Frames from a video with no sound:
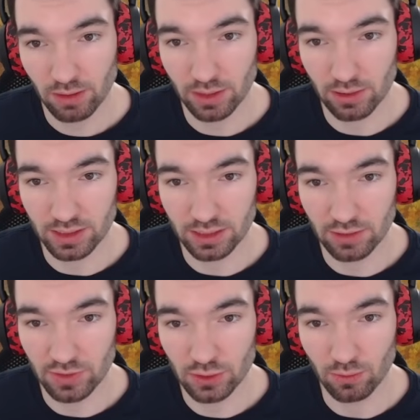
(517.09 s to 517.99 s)
because it
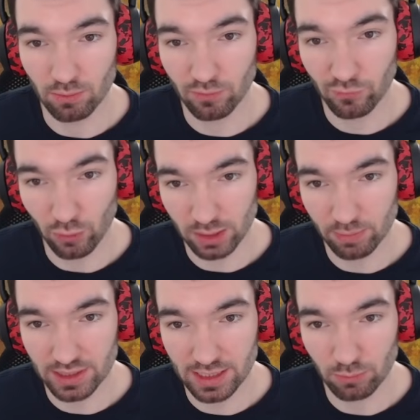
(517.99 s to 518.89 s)
gives you
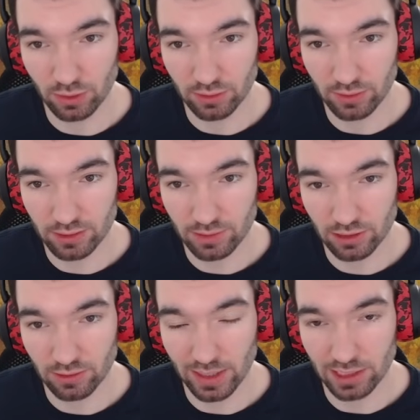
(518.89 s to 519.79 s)
40% more endurance
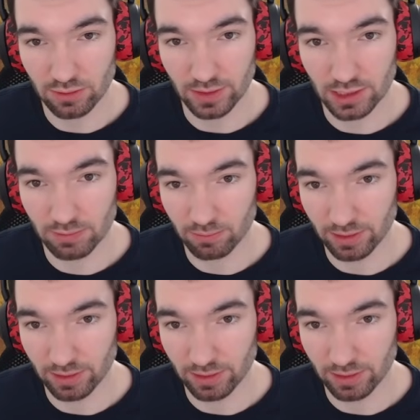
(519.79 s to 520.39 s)
regeneration, which